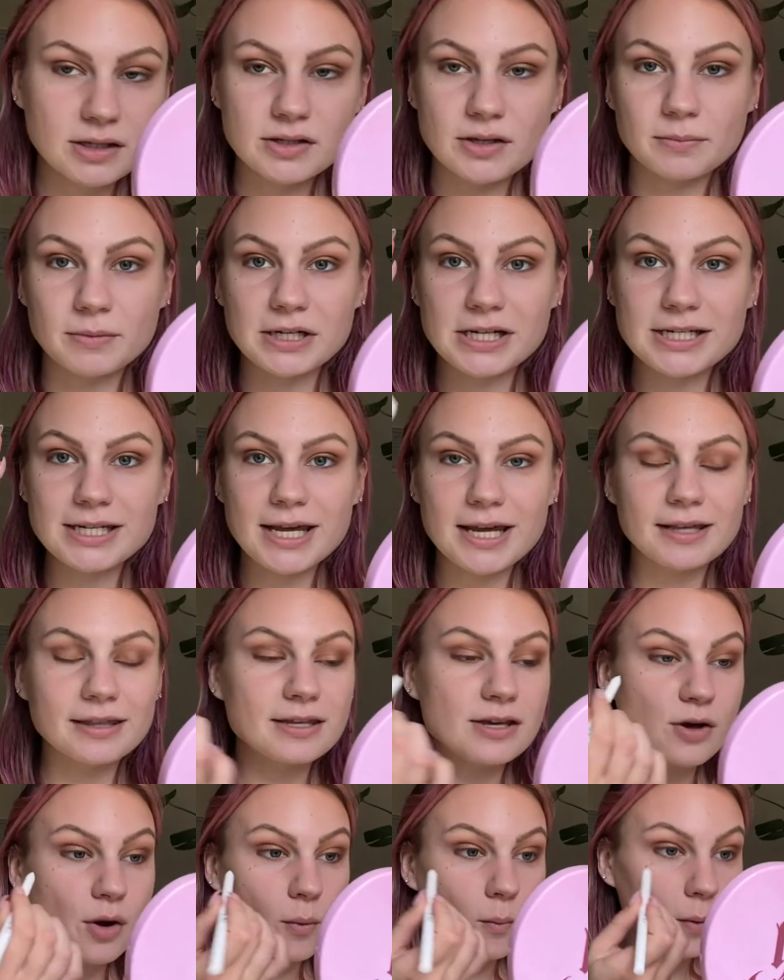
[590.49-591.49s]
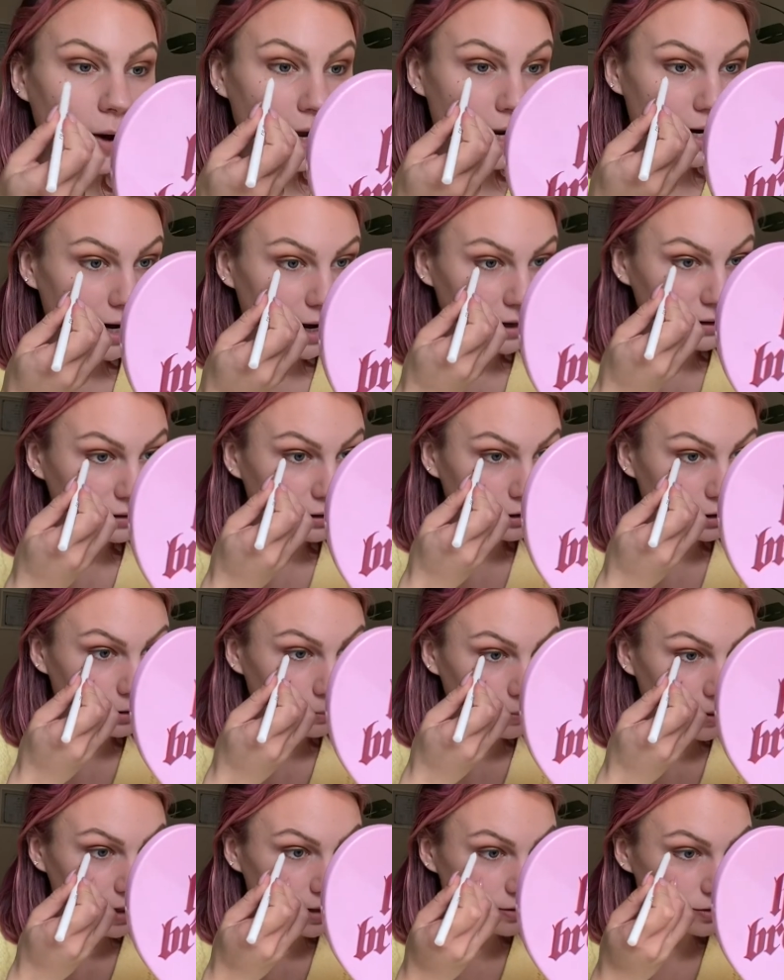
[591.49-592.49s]
So I'm going to take the white
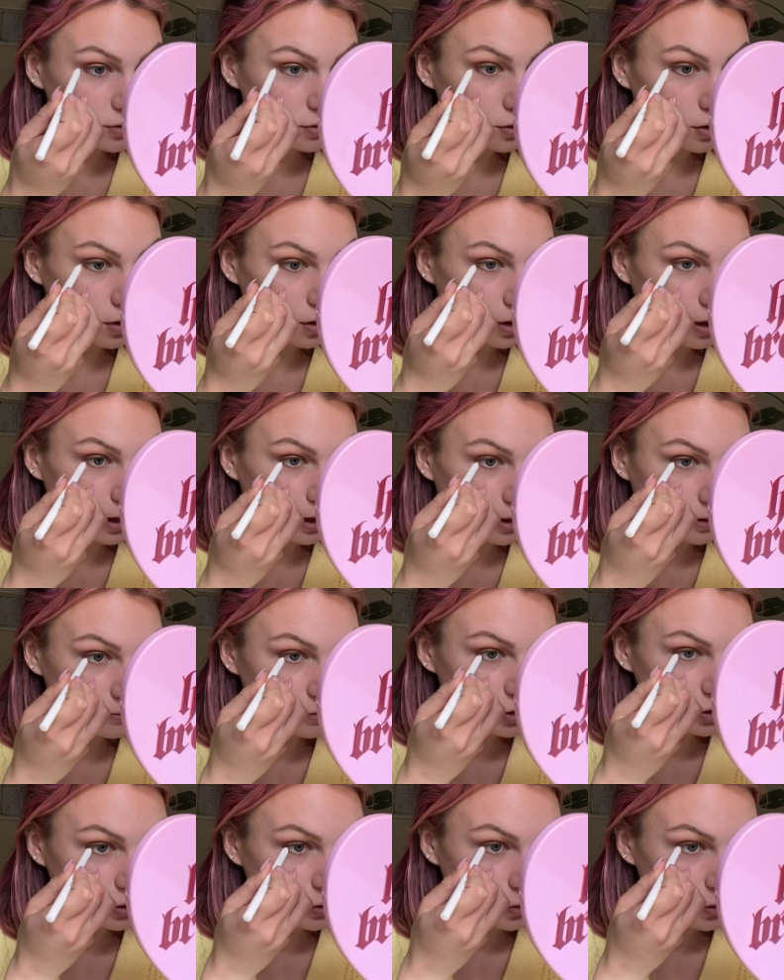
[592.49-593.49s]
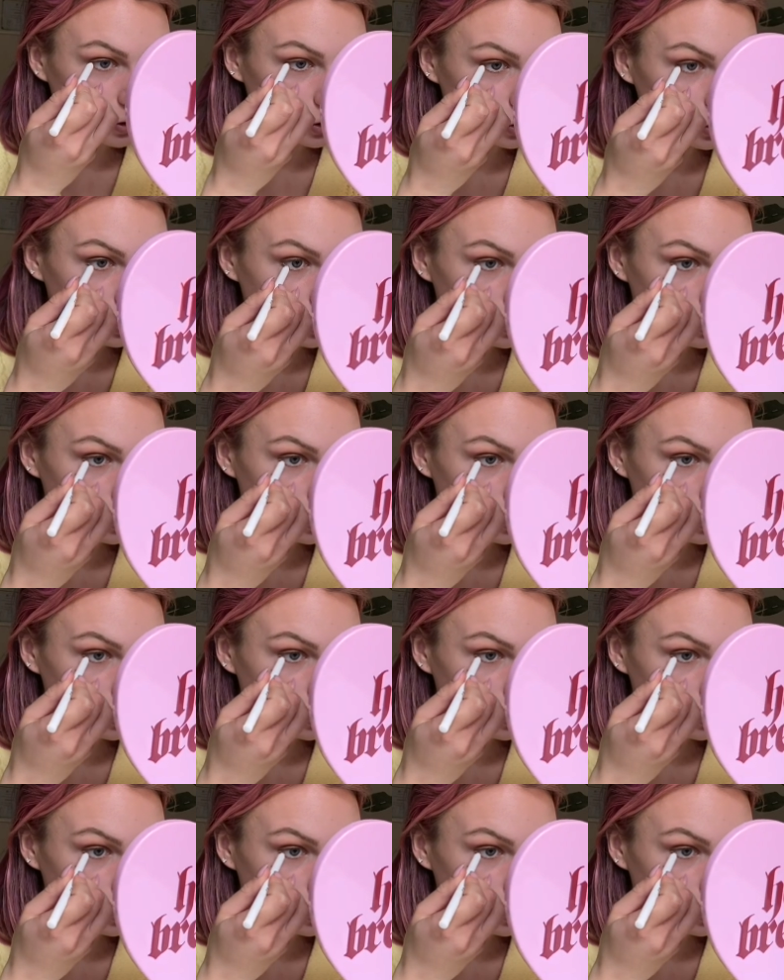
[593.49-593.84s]
eyeliner pencil and I'm just going